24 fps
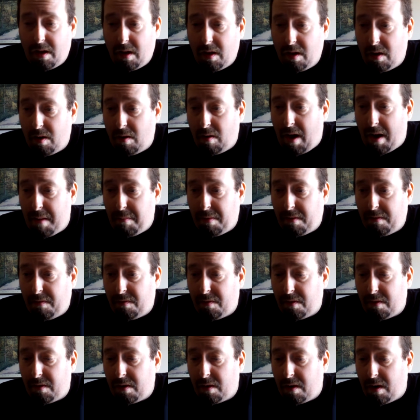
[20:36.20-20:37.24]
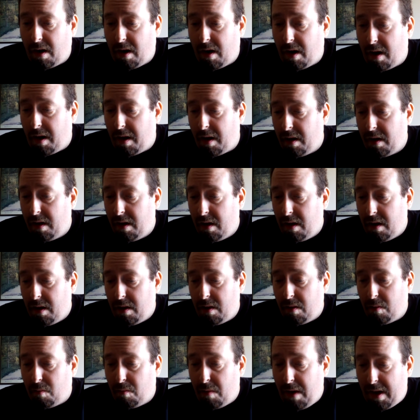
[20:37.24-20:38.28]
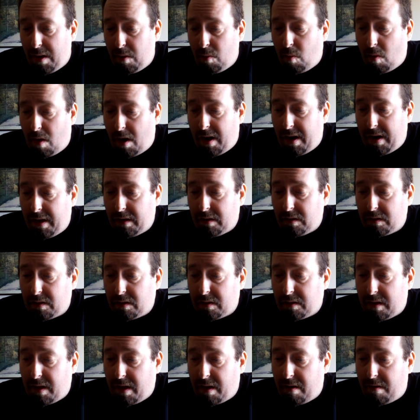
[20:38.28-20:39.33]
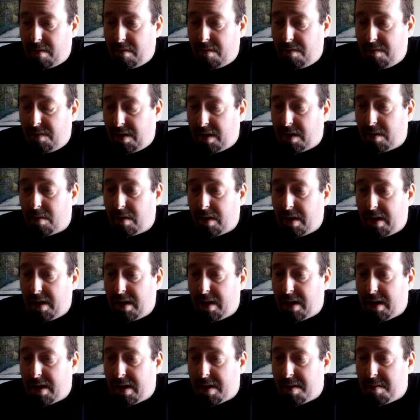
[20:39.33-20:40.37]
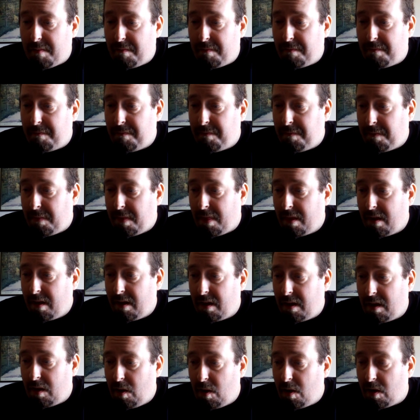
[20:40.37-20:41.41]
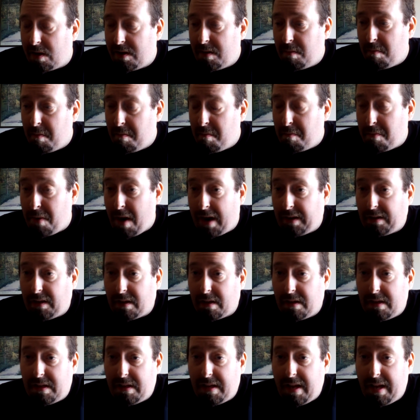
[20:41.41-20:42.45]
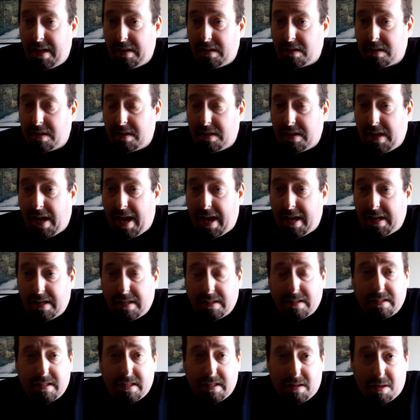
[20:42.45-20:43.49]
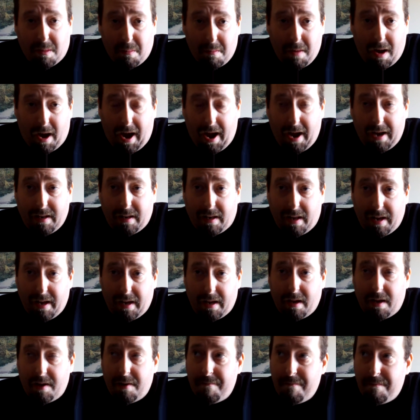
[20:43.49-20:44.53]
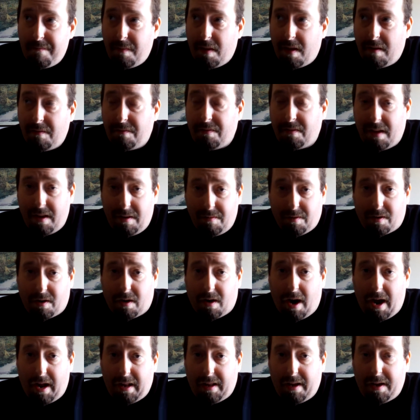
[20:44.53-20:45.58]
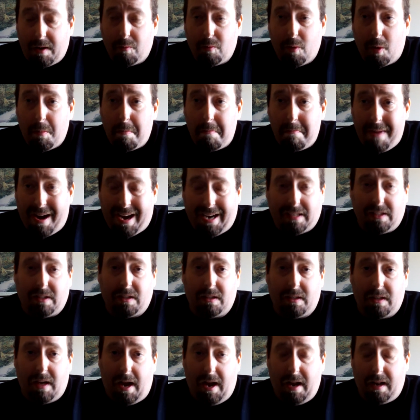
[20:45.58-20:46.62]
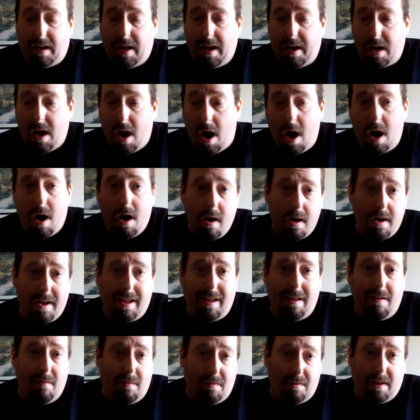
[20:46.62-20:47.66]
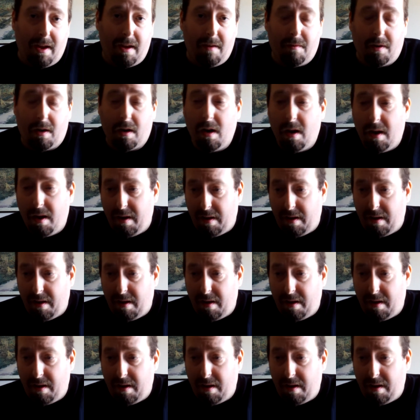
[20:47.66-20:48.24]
you know, I prefer red wines that are very, you can practically taste the tannins in them. I like flavor. I like robust. I like hearty flavor.